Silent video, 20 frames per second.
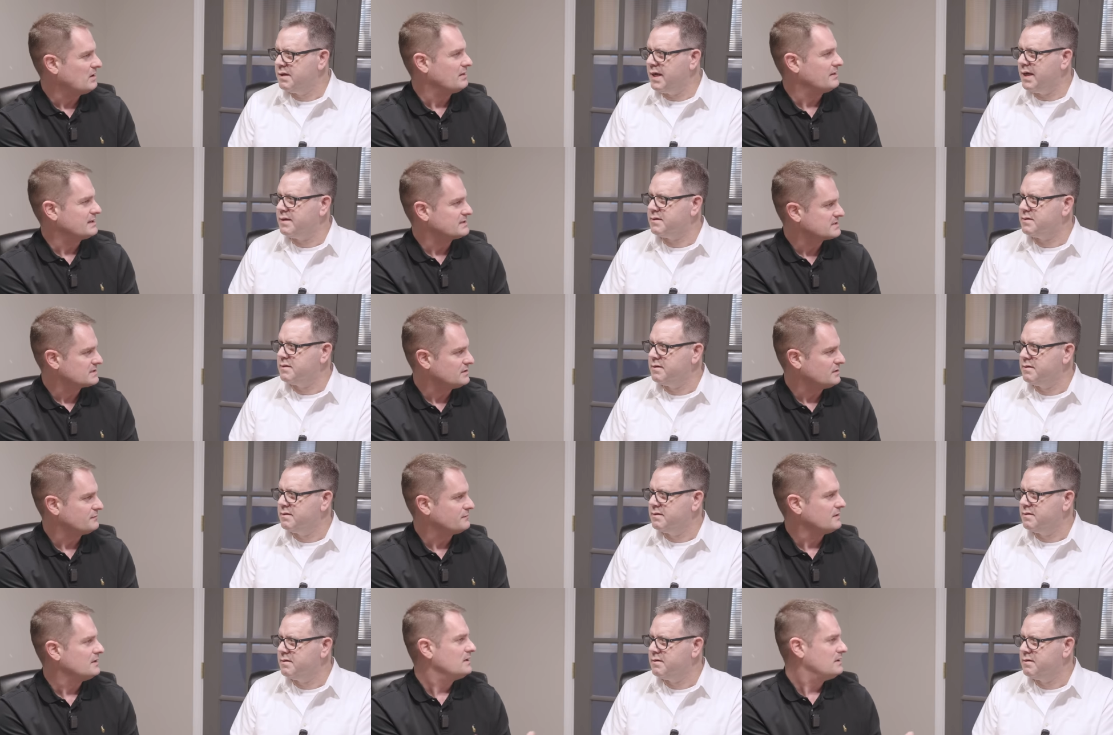Speaker 1: and all yes. that
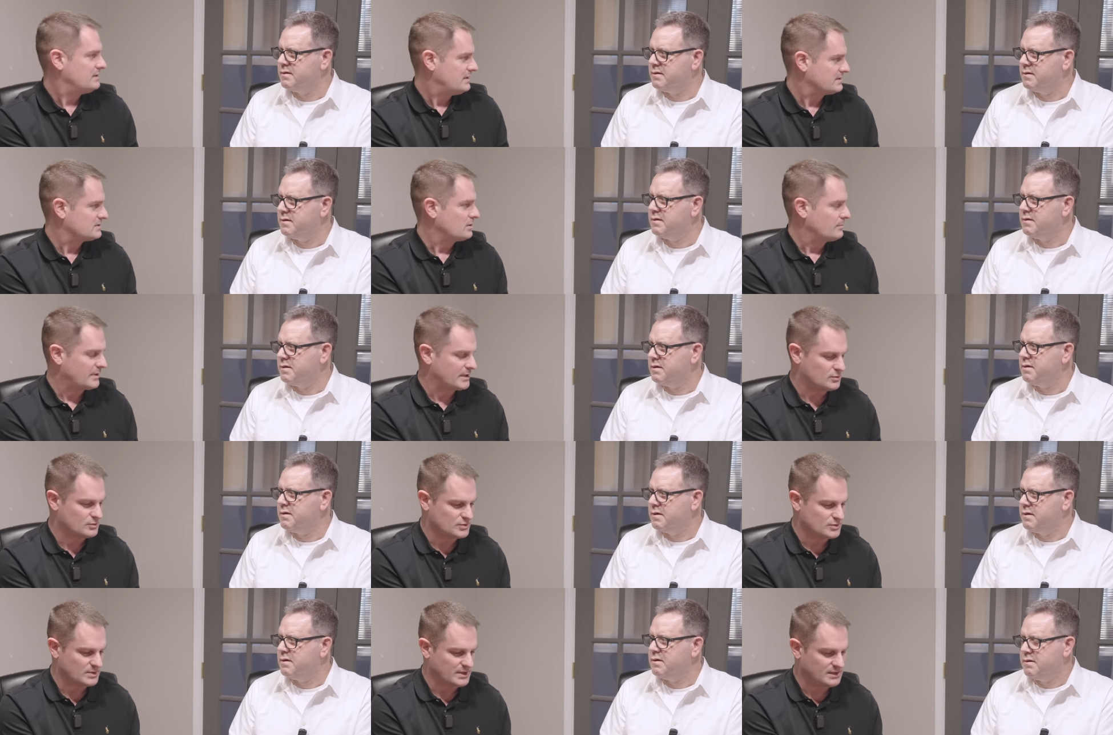stuff. That's all
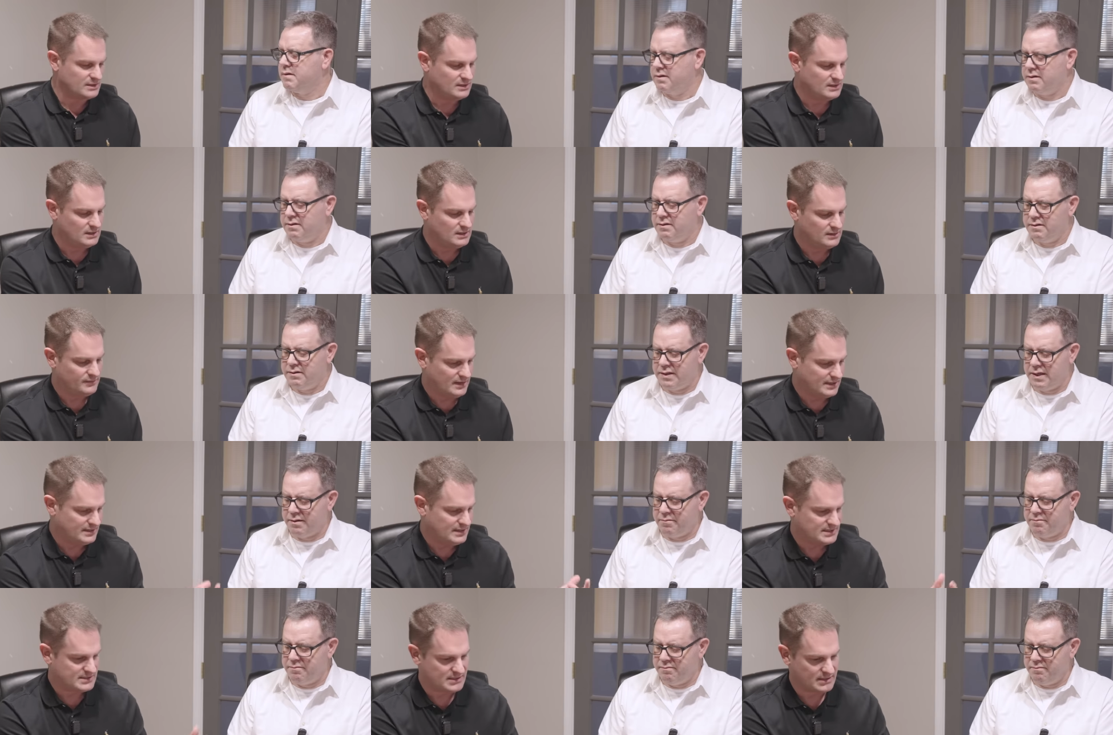Microsuede.
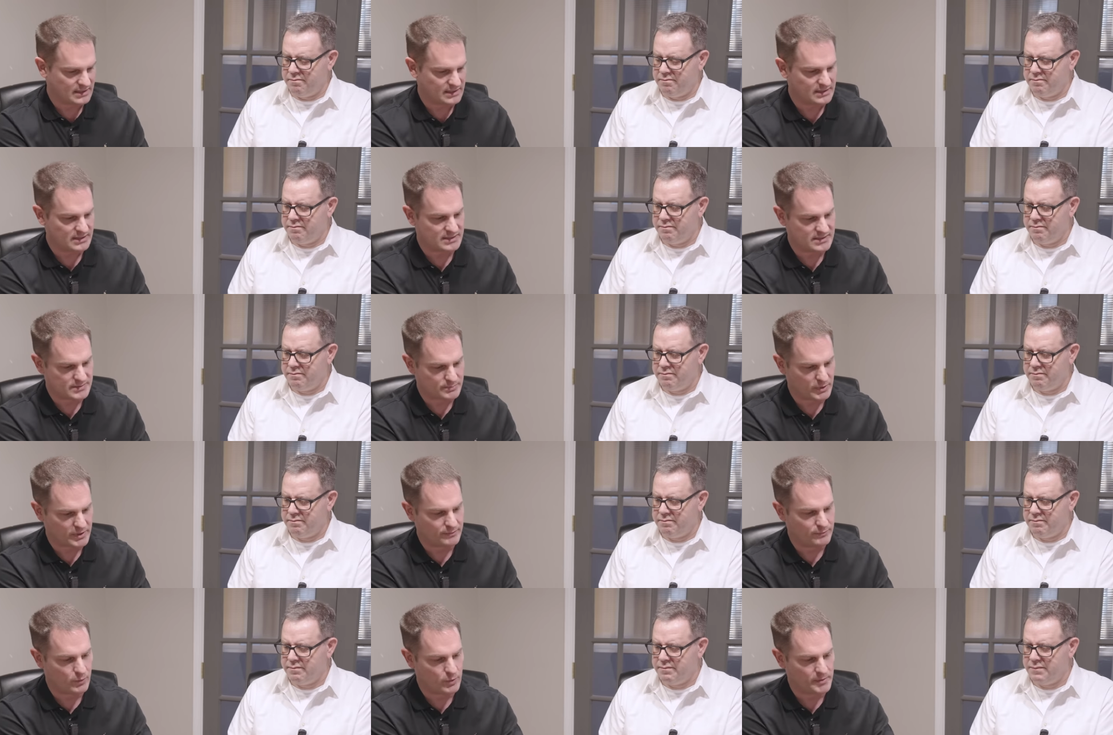Fantastic, yep. and in the
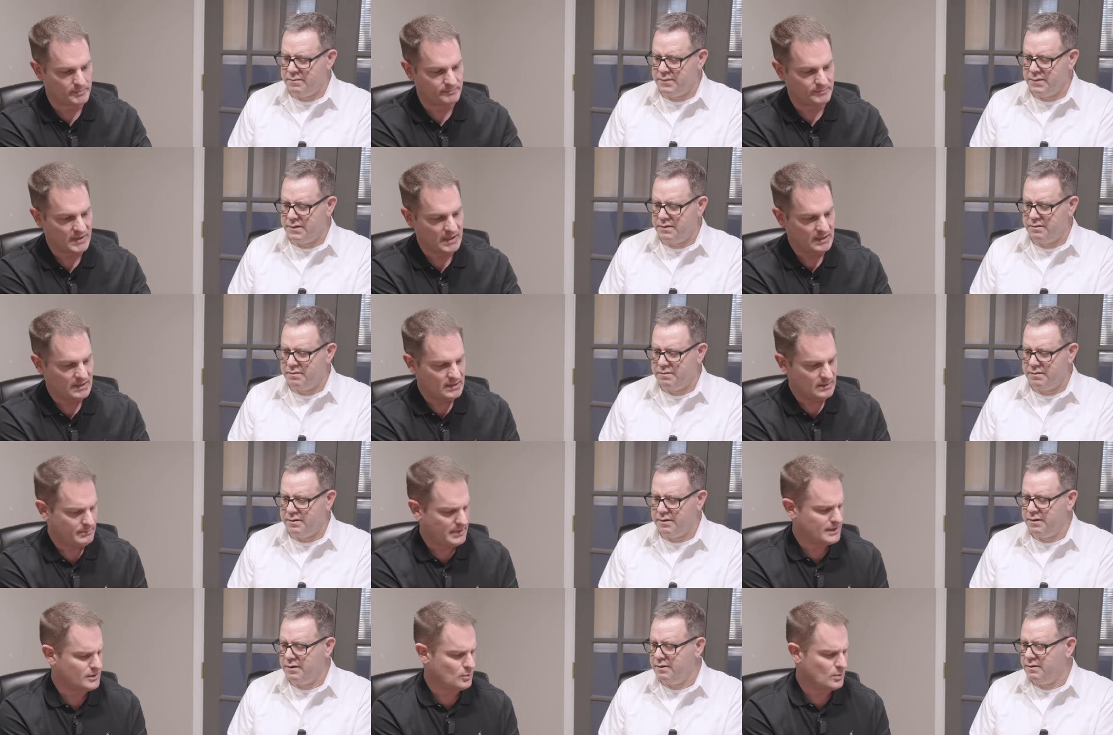spray form.
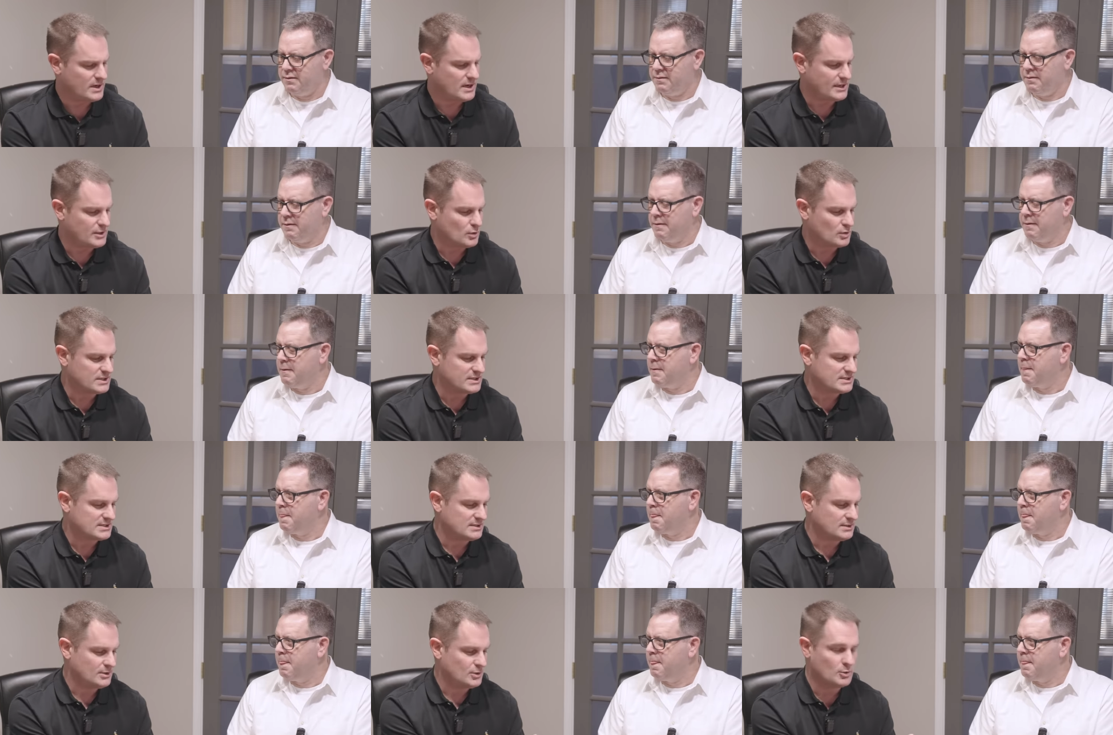By the way, I
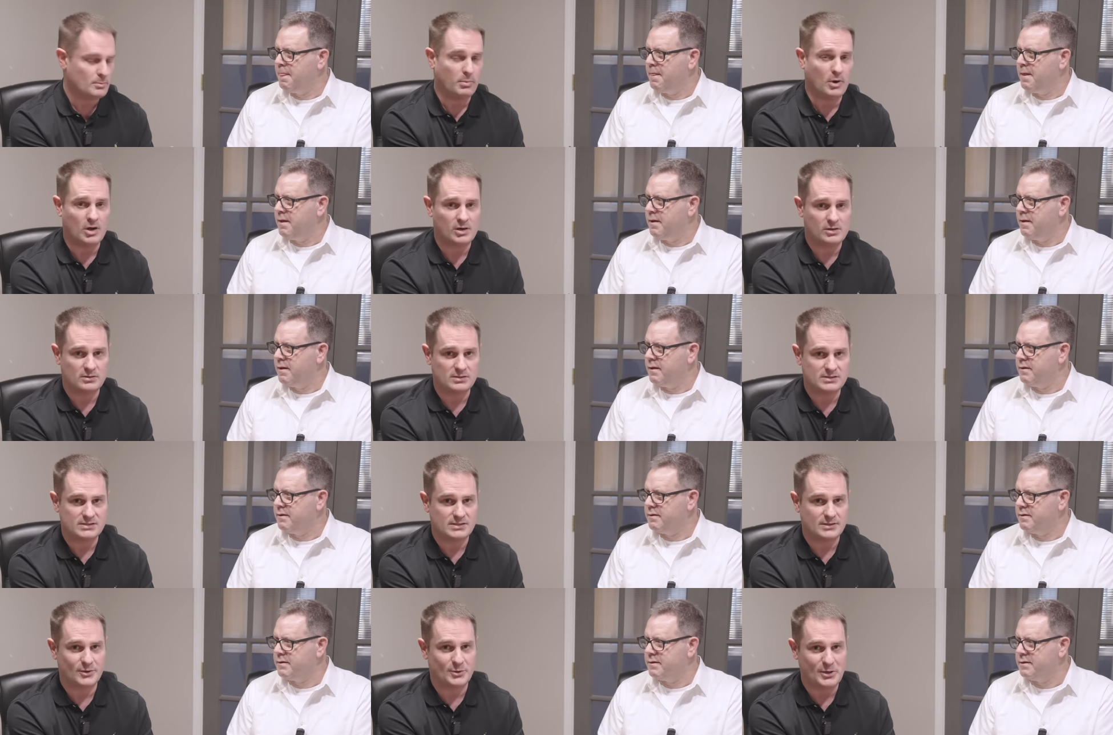noticed your
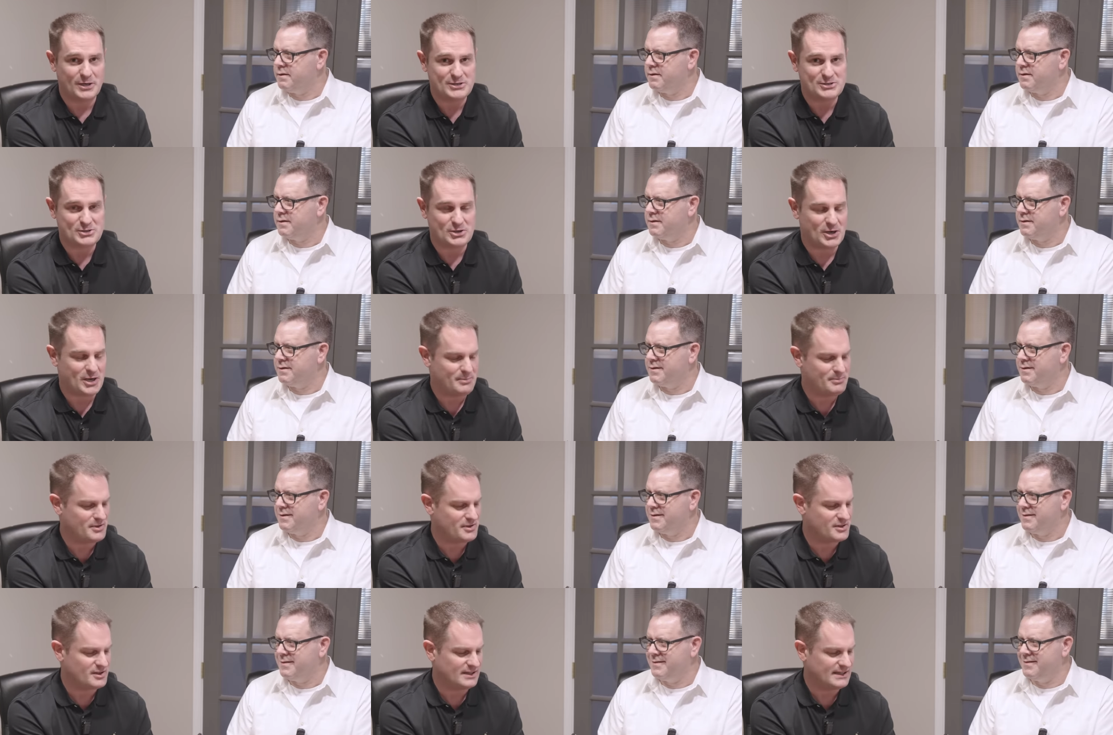bottles, great
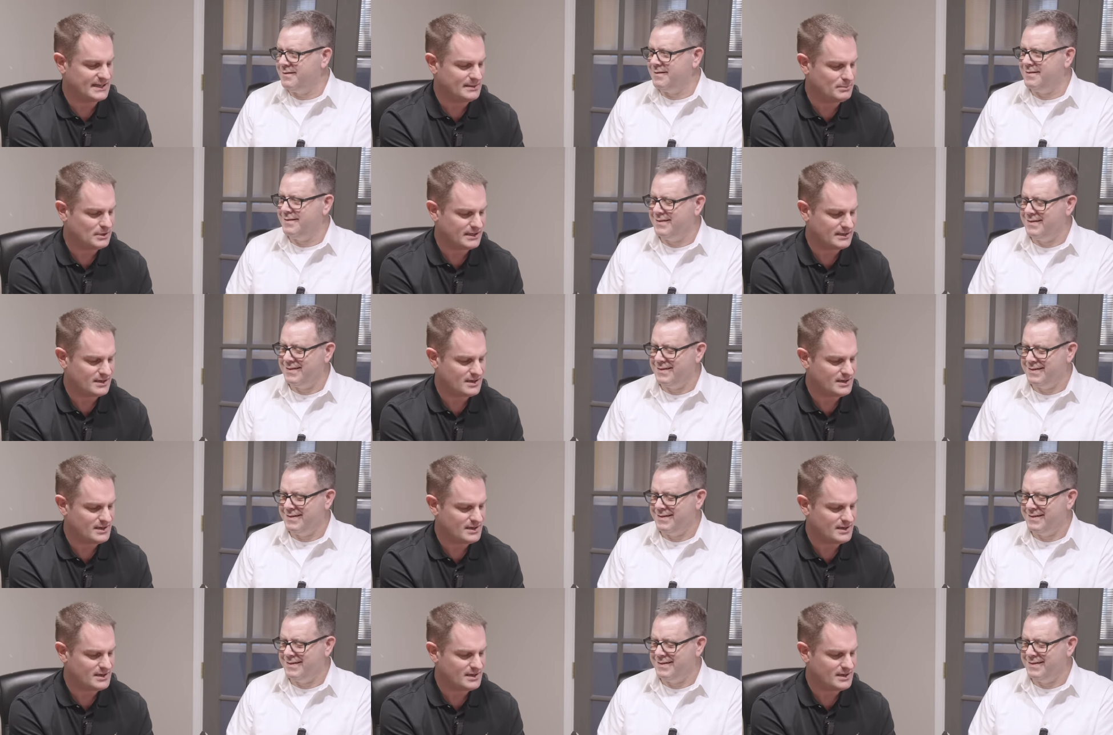job. The labeling,